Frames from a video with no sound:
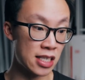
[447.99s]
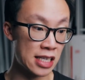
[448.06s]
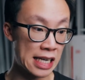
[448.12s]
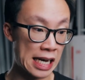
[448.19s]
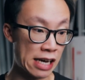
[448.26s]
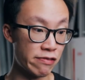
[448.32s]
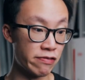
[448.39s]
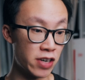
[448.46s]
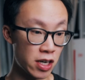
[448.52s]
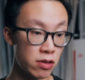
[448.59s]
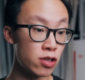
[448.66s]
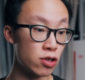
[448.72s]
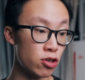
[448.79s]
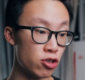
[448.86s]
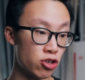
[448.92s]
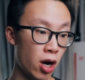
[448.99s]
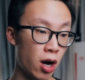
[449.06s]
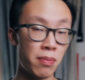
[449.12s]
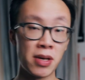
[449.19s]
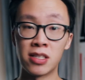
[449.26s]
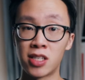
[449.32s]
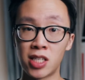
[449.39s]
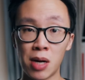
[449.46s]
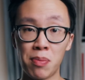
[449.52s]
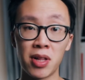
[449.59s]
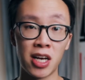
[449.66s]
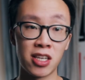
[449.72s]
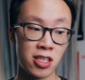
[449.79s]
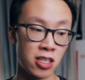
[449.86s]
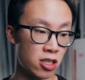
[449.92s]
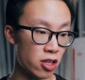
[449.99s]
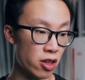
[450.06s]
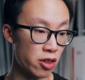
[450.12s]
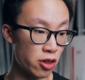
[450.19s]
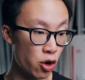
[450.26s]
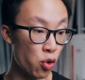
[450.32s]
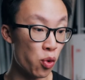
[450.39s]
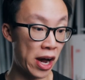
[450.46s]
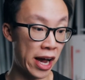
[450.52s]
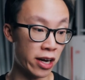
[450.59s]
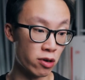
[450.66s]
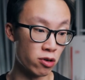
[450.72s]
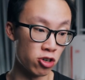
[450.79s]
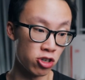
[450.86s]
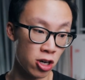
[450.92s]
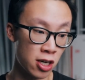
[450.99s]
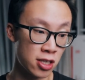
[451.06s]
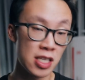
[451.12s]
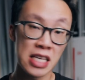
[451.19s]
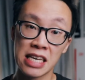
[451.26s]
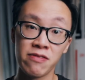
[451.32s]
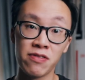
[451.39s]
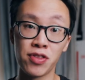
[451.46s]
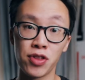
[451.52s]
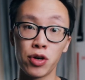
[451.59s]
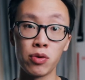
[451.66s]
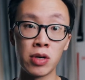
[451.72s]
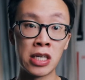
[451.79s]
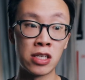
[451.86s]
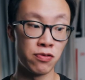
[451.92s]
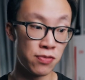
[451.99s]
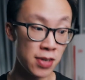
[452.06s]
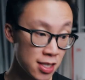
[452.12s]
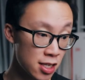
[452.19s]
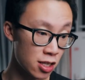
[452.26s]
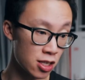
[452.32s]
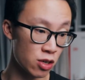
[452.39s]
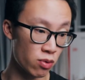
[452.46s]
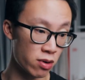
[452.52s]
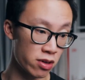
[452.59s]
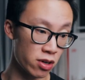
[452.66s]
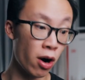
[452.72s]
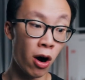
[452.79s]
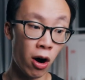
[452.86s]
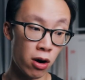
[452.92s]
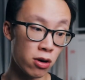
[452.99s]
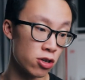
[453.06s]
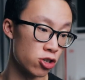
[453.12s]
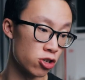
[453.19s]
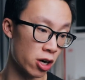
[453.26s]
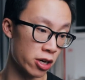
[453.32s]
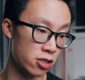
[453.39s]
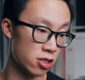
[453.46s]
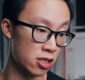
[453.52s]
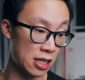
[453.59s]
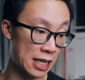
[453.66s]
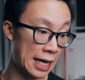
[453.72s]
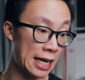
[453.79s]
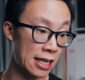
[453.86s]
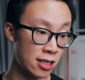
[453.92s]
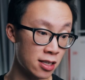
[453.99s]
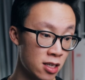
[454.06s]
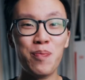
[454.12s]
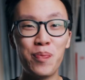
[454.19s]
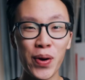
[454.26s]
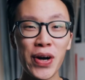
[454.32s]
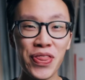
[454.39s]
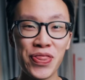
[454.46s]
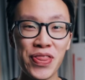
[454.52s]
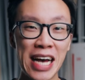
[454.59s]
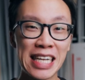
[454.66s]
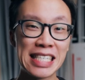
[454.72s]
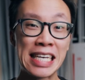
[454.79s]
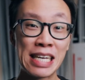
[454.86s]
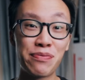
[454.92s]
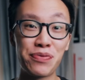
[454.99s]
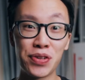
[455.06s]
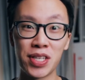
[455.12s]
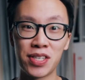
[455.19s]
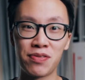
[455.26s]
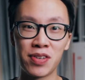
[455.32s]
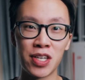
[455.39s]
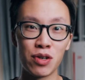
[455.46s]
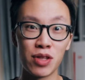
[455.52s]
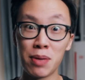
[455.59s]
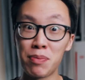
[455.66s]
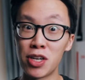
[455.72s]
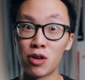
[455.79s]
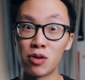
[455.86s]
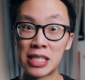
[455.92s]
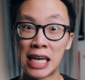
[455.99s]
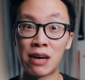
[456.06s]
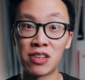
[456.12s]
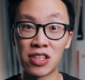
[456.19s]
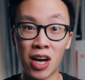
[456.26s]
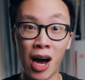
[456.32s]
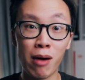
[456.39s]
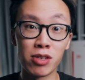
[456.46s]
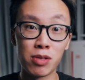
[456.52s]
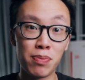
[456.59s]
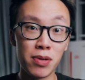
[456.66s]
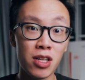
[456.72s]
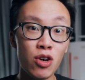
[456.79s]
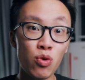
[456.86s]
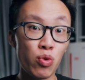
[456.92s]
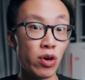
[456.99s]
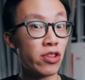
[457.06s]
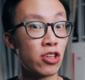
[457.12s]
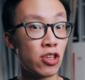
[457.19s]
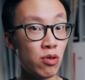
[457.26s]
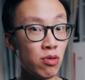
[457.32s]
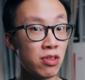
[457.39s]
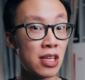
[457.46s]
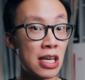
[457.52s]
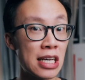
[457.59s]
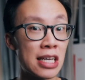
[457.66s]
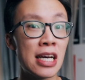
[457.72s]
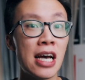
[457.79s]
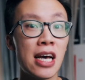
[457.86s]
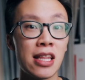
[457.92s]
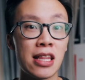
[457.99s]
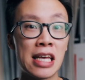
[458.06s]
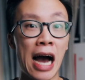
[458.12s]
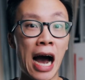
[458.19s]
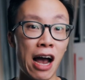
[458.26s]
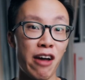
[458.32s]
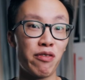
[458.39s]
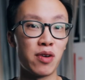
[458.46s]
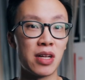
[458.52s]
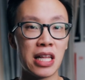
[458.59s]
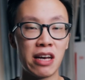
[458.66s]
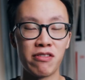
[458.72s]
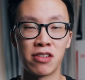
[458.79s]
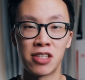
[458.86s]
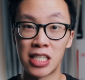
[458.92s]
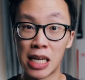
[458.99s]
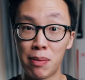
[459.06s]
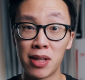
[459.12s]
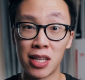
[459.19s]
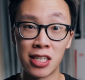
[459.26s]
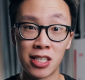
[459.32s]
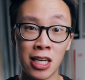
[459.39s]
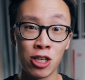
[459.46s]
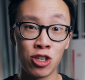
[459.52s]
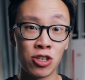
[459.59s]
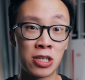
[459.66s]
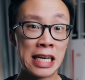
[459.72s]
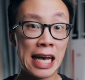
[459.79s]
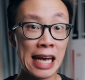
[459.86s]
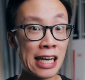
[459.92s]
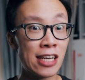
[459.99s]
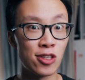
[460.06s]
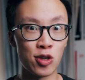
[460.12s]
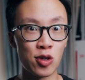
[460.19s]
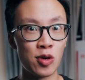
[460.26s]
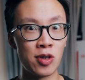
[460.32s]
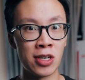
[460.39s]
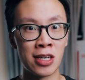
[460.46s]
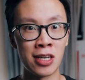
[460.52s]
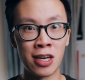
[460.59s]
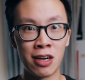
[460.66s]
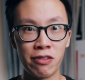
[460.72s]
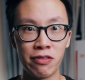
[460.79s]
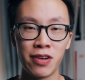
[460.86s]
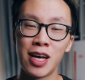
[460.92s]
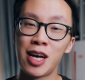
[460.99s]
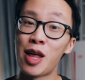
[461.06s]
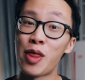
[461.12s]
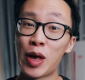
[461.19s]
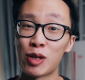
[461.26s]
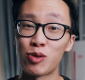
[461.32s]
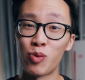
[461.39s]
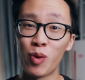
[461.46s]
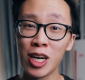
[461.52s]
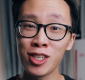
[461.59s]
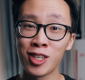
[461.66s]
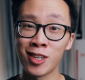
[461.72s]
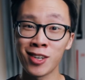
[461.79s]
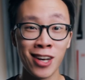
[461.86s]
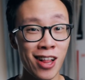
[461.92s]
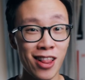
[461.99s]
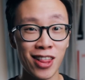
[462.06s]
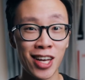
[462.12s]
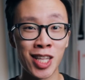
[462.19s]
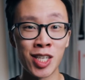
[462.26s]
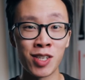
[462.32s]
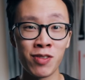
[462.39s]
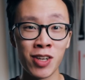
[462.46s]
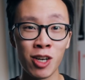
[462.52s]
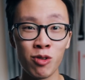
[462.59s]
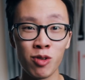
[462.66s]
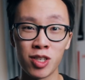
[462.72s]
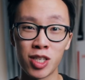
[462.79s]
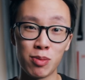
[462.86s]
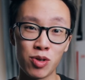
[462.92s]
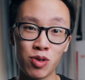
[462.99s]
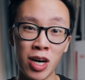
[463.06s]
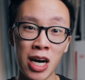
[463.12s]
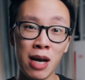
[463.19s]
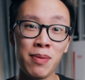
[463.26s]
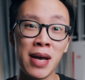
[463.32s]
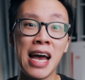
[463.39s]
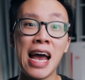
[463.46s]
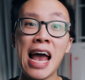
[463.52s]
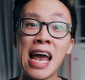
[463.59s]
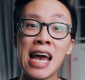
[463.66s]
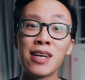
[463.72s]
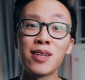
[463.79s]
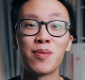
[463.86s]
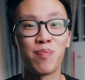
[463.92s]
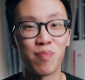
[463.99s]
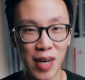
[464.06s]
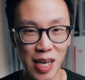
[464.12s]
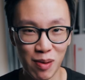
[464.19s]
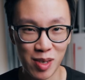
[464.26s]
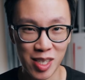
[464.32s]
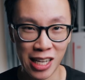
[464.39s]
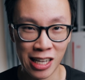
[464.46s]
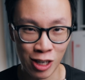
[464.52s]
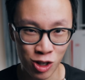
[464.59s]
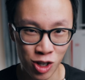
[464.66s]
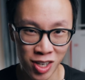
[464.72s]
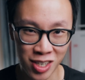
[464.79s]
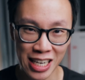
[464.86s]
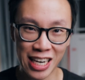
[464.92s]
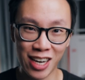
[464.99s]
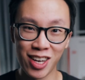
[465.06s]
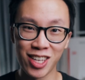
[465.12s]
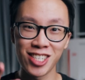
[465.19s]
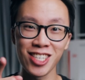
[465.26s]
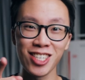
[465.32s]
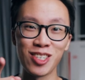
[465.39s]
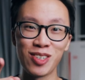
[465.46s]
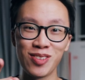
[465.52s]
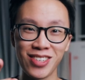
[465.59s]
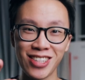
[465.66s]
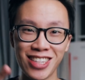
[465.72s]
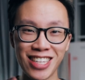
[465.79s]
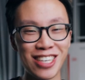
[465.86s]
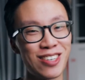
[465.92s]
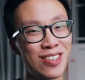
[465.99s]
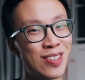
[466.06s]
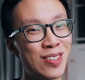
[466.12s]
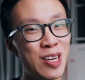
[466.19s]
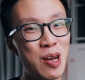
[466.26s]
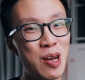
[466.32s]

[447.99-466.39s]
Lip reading: did a very good job in stabilizing the low angle shots, even though it's physically one of the hardest shots to get. But that's it for this video. Let me know down in the comments below whether you think the iPhone 11 stabilization is good enough. Thanks for watching, like this video, subscribe, and my name is Alex Chung, and I'll see you later.